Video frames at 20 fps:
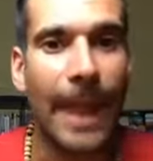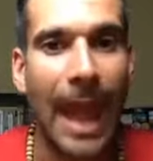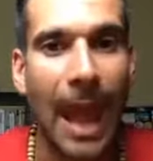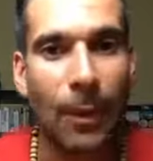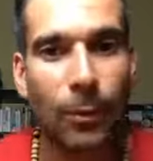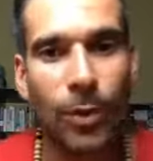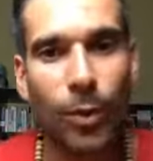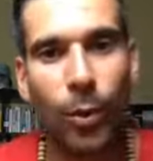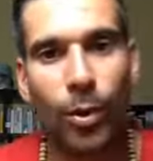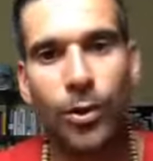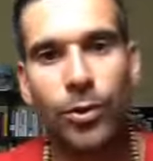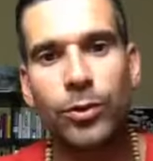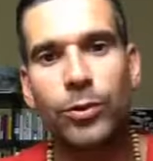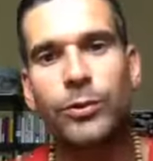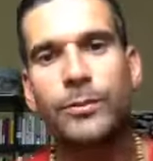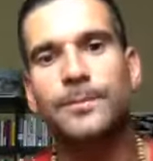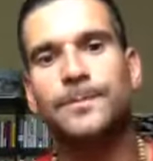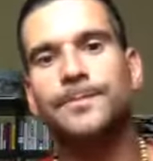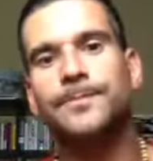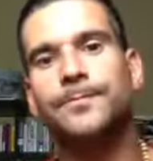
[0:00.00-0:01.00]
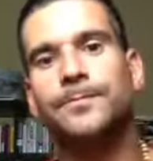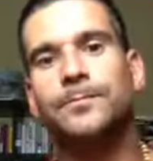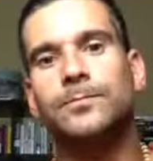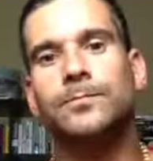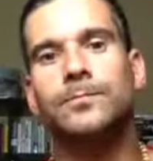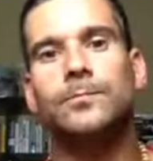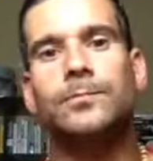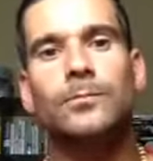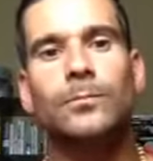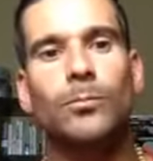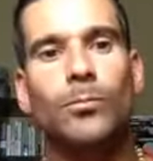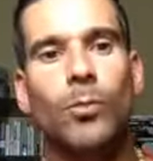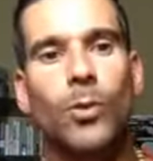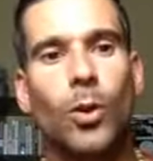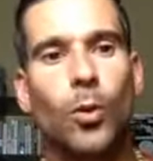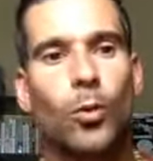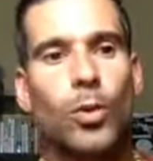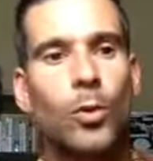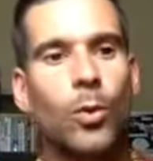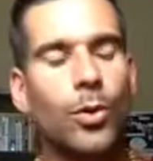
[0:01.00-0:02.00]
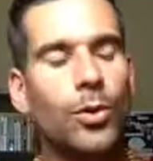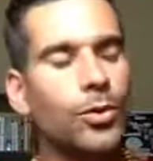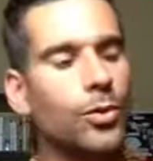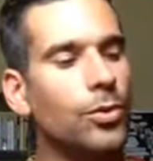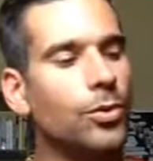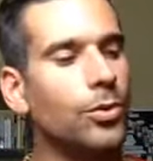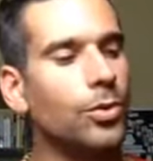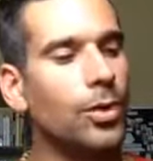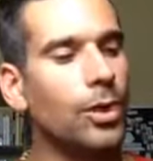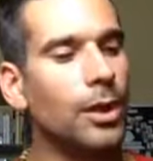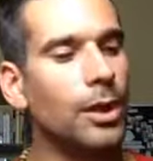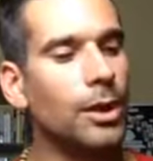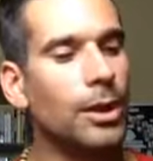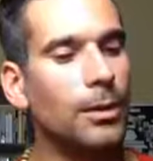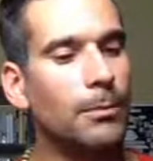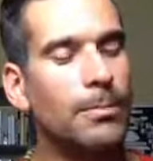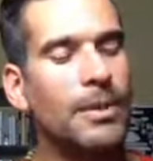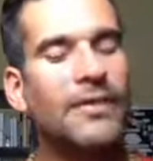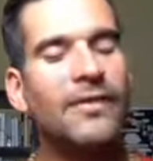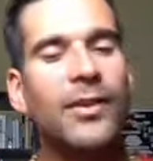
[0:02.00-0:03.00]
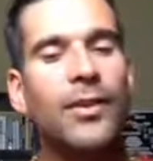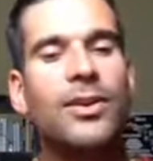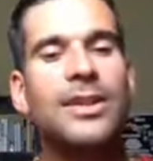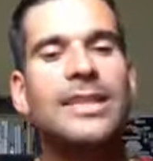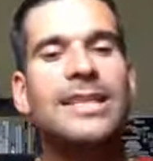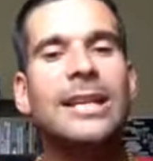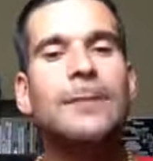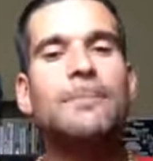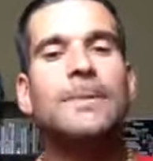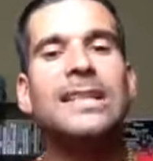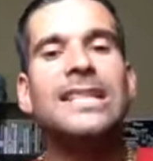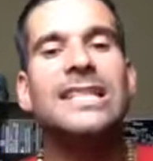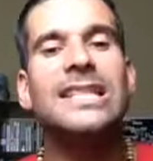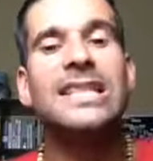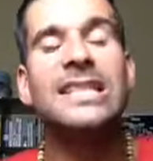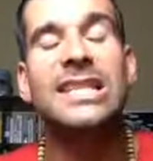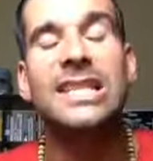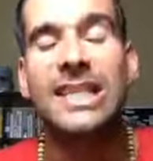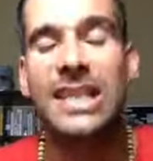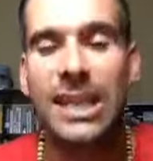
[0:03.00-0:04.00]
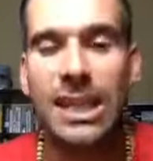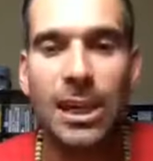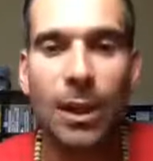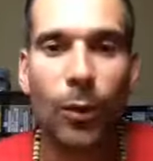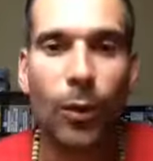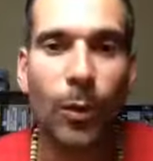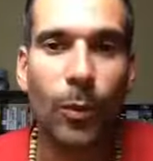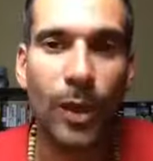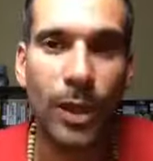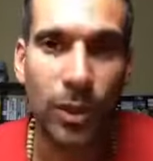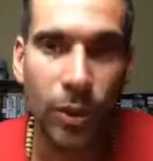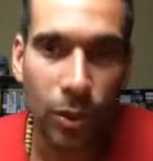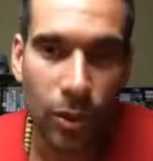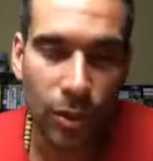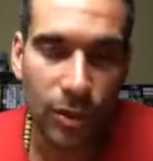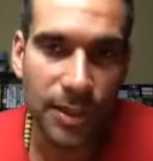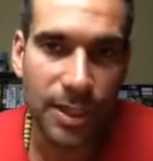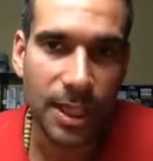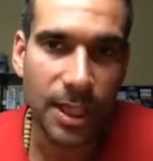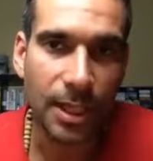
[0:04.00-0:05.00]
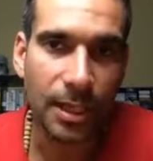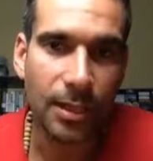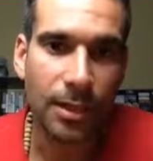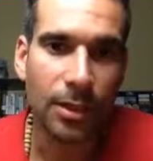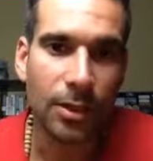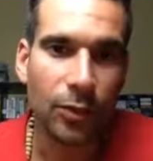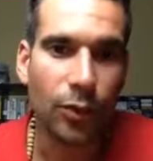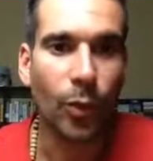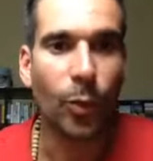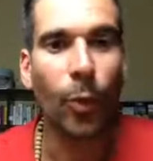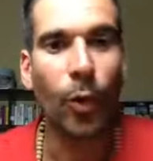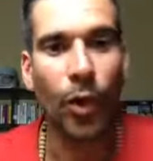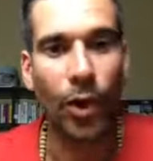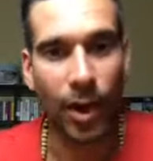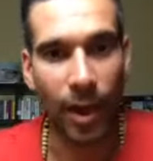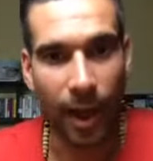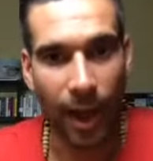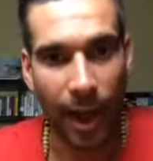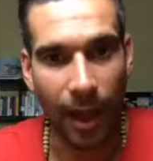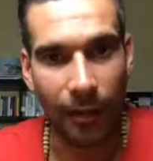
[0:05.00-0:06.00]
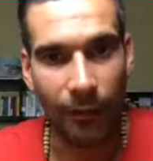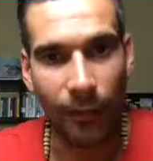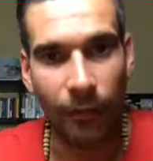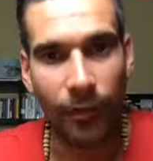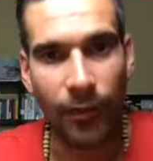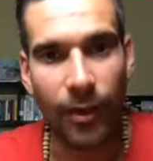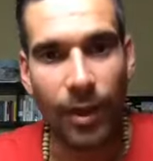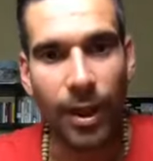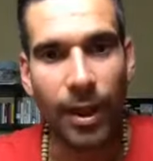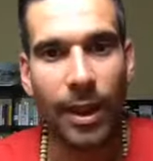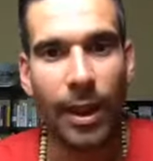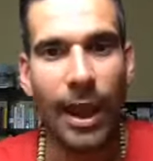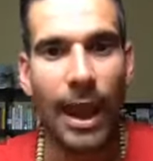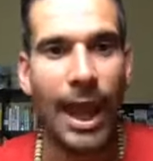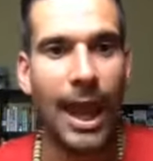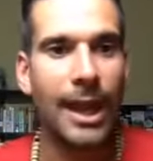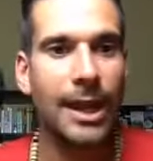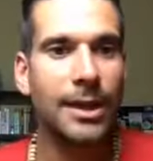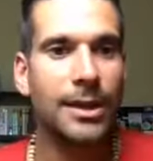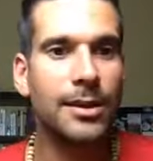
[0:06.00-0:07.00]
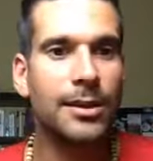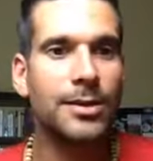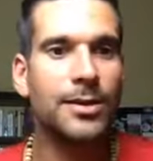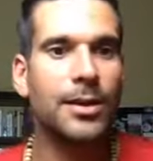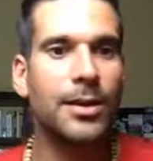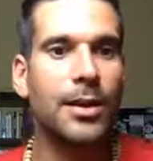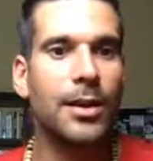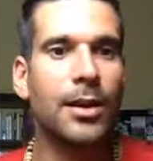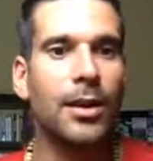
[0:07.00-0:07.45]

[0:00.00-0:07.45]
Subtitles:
And we want to be very deeply sincere when we're using the word love, and